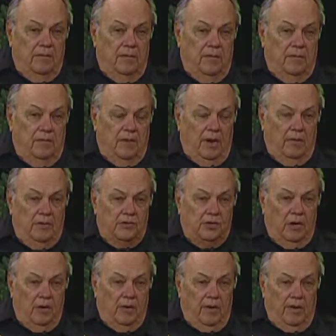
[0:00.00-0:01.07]
When I was
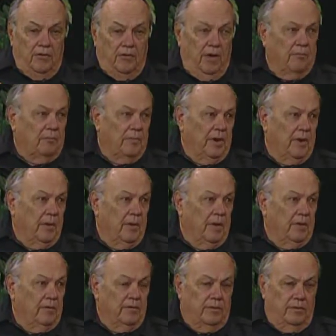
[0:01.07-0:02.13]
younger, I drank beer.
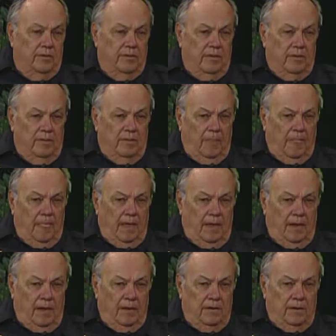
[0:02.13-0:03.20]

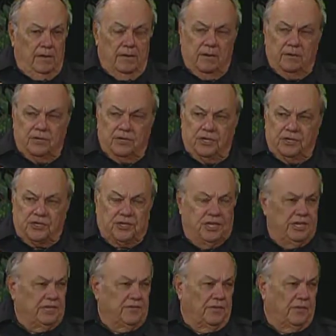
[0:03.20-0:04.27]
It's
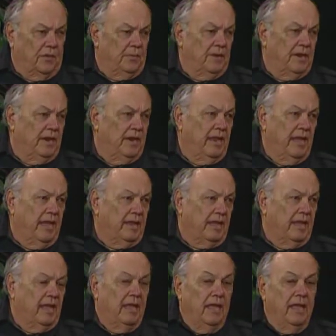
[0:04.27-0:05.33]
distasteful to me today.
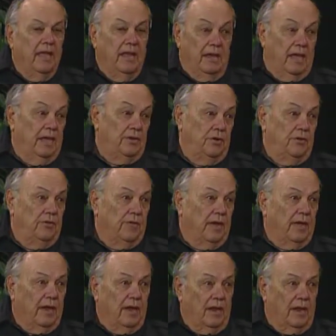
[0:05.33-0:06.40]
I do
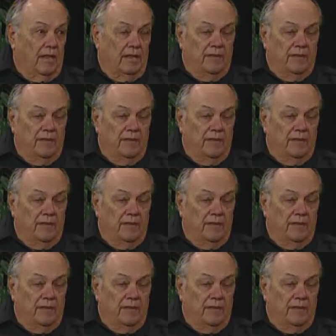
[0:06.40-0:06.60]
drink. I like